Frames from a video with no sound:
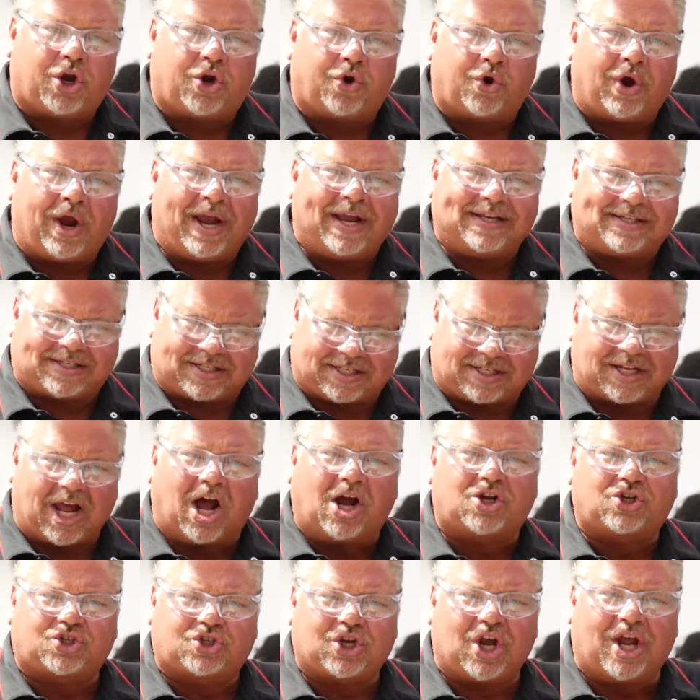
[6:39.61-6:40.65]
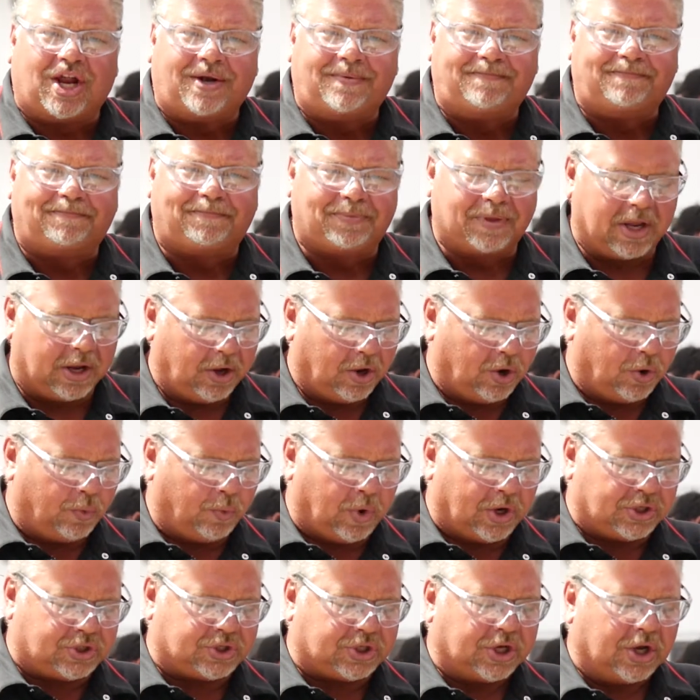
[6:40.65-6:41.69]
it creates suction,
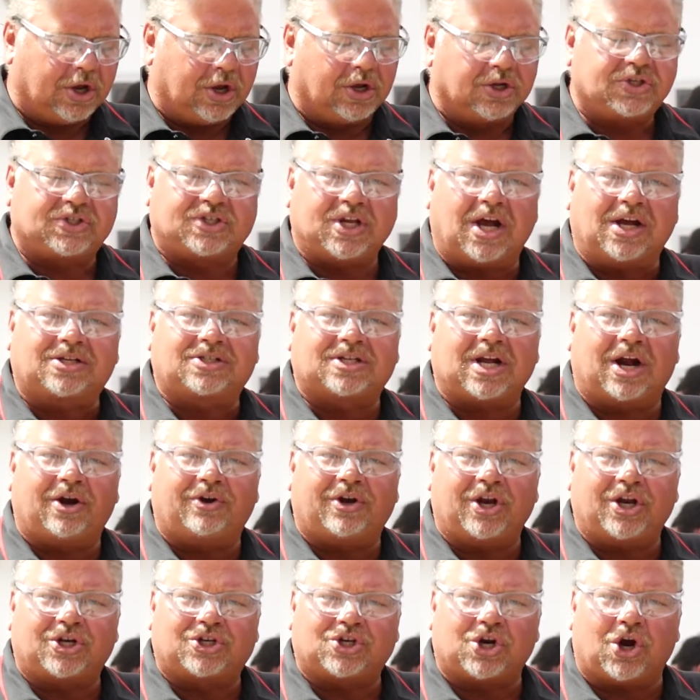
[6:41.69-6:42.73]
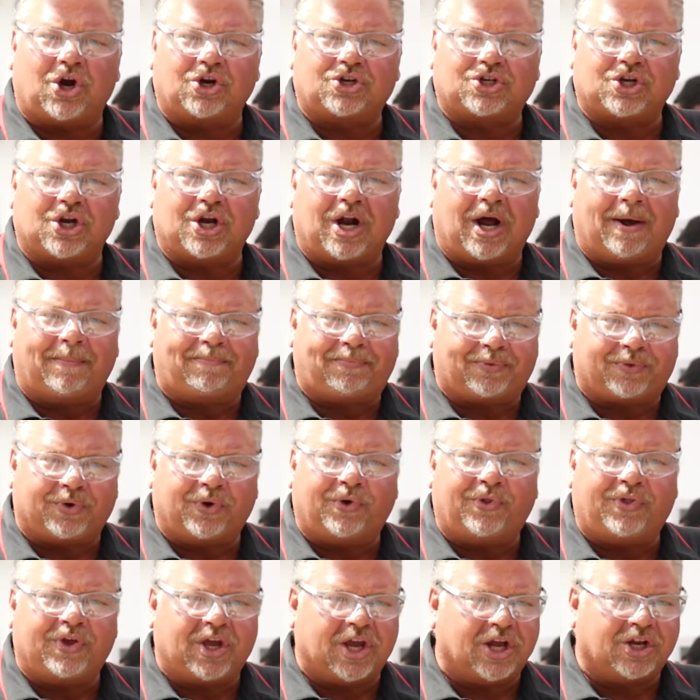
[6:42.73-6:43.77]
which sucks our detergent up
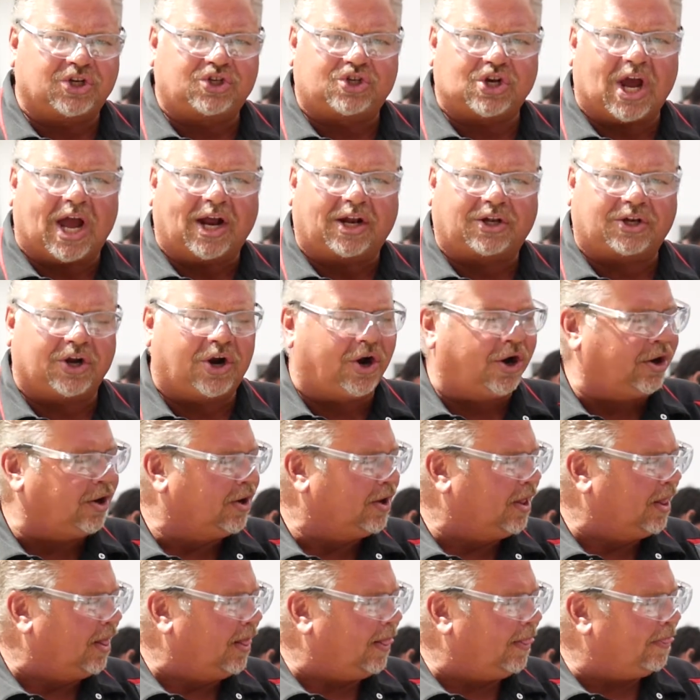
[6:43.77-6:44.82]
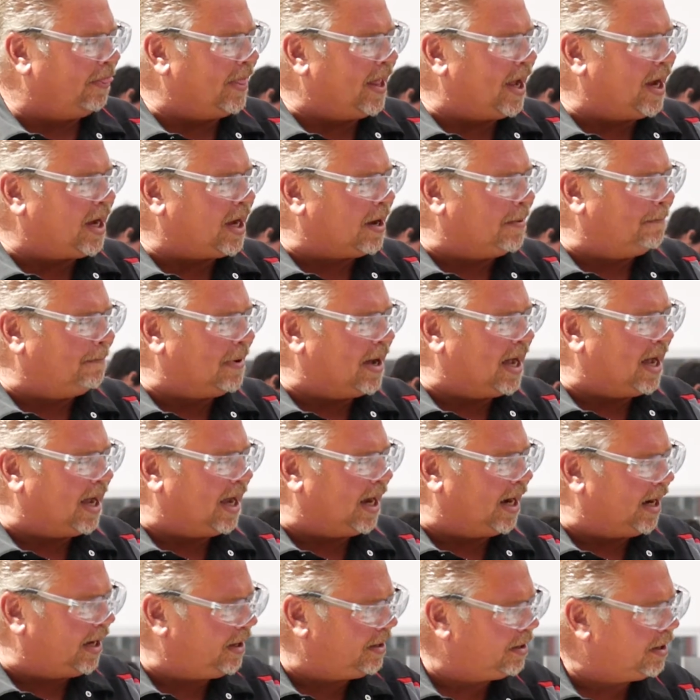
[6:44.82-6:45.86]
through the injector. They
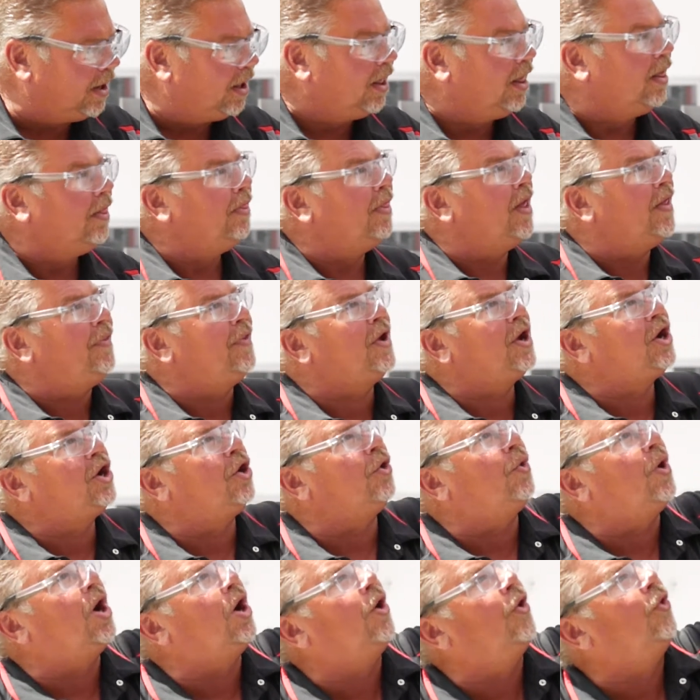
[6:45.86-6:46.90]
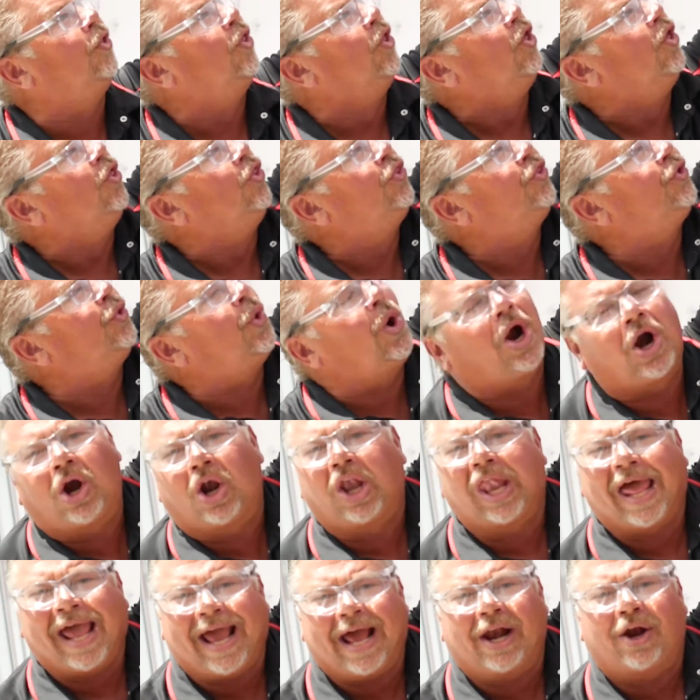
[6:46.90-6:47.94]
combine, and they go out through
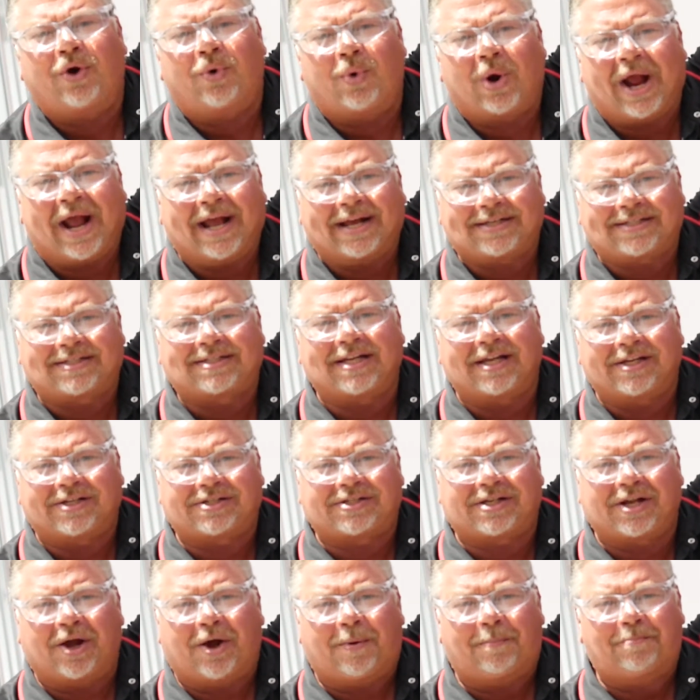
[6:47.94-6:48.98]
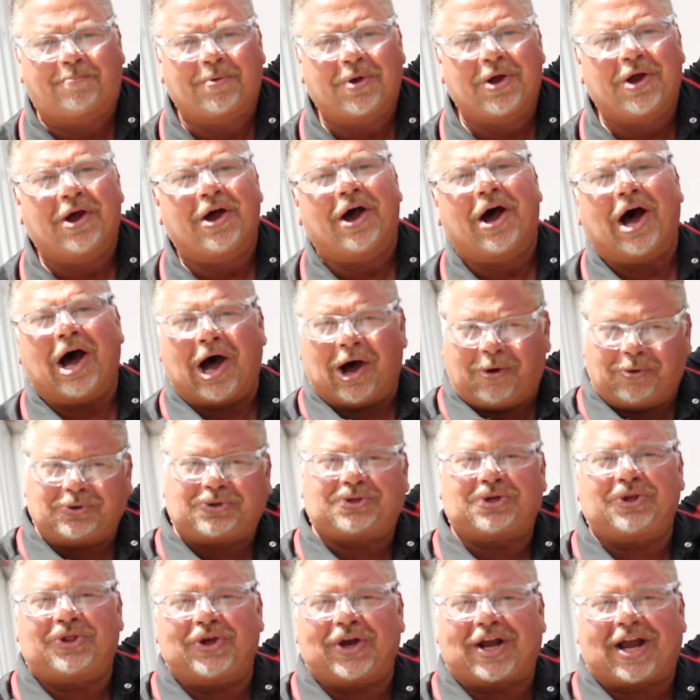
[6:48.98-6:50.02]
our ladder rack system
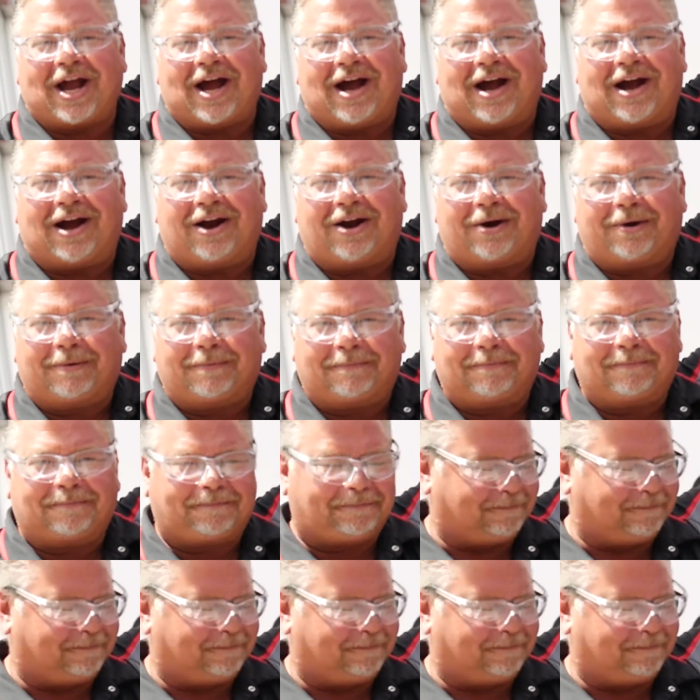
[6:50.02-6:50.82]
out to the car.